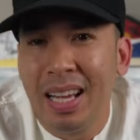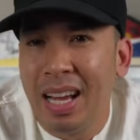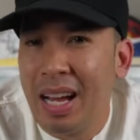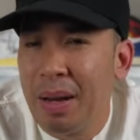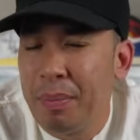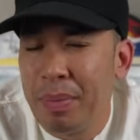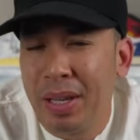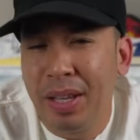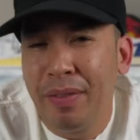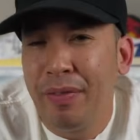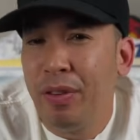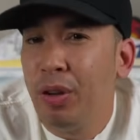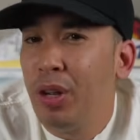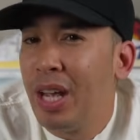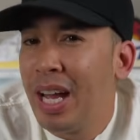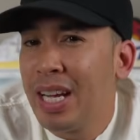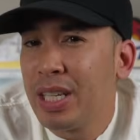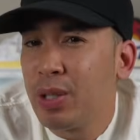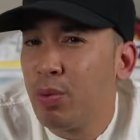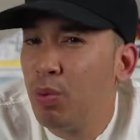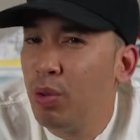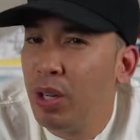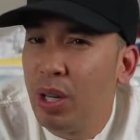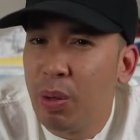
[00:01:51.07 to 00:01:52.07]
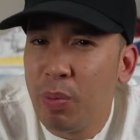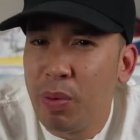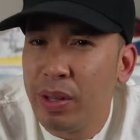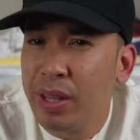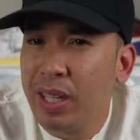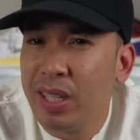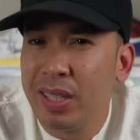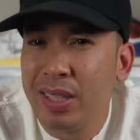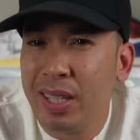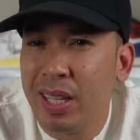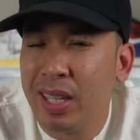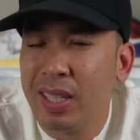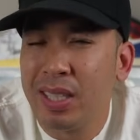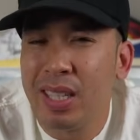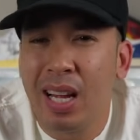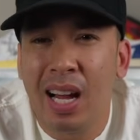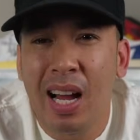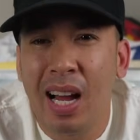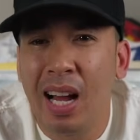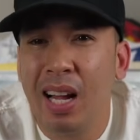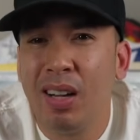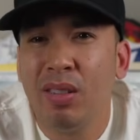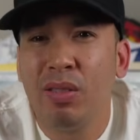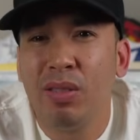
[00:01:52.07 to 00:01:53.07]
I mean, if you guys really want these things,
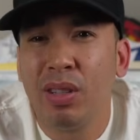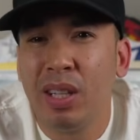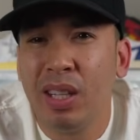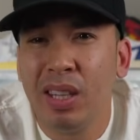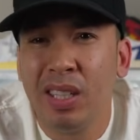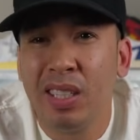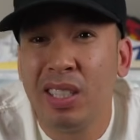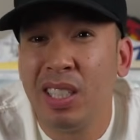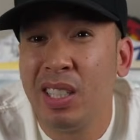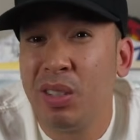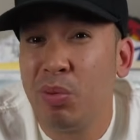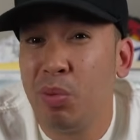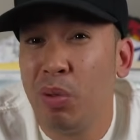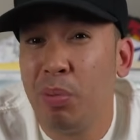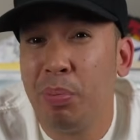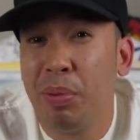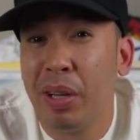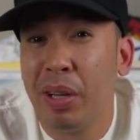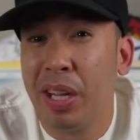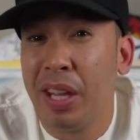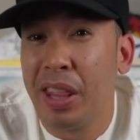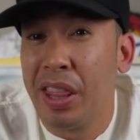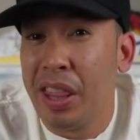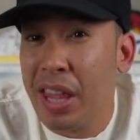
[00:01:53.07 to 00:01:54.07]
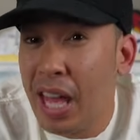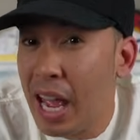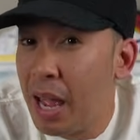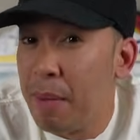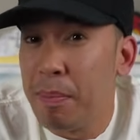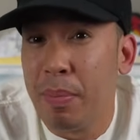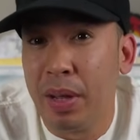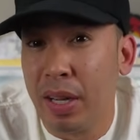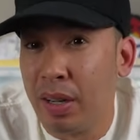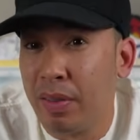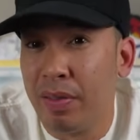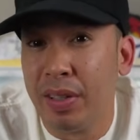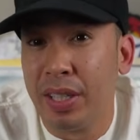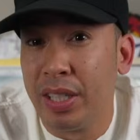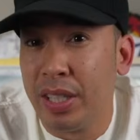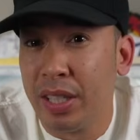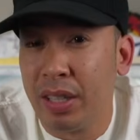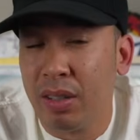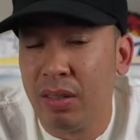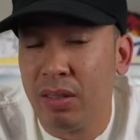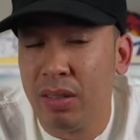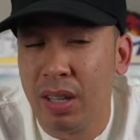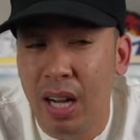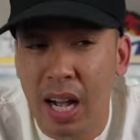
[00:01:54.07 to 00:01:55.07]
I don't think these things will be that big of a
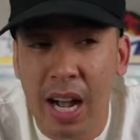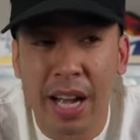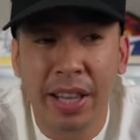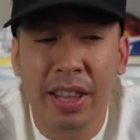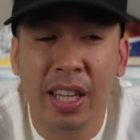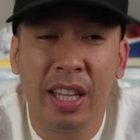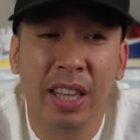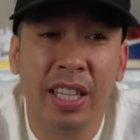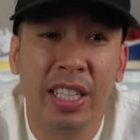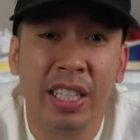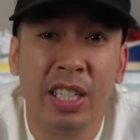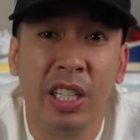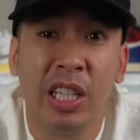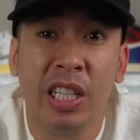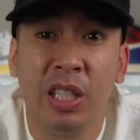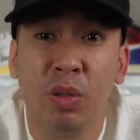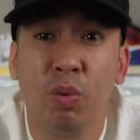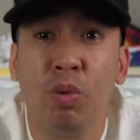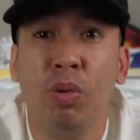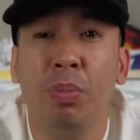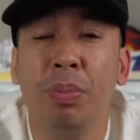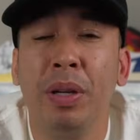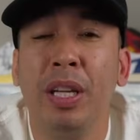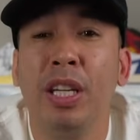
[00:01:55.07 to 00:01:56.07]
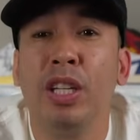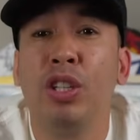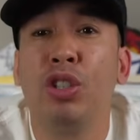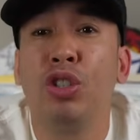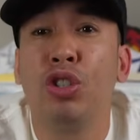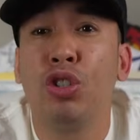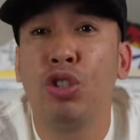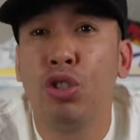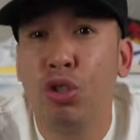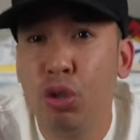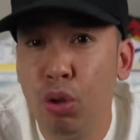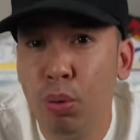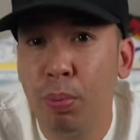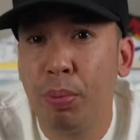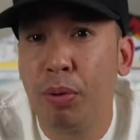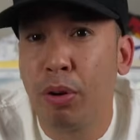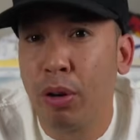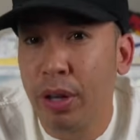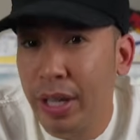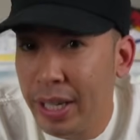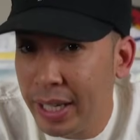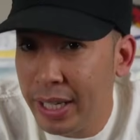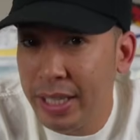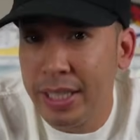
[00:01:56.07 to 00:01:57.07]
deal. I think these things will be
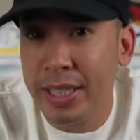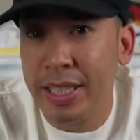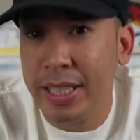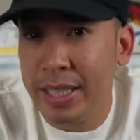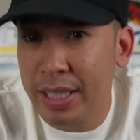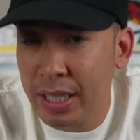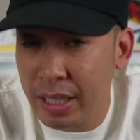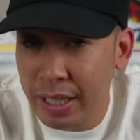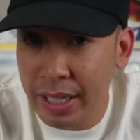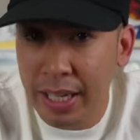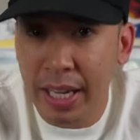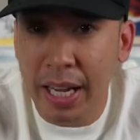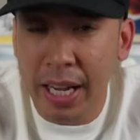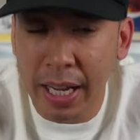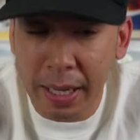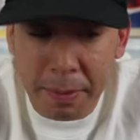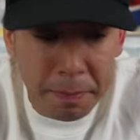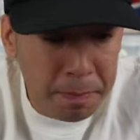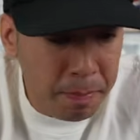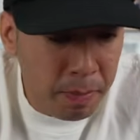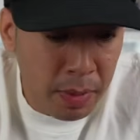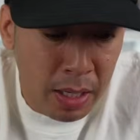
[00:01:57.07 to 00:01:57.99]
super easy to get.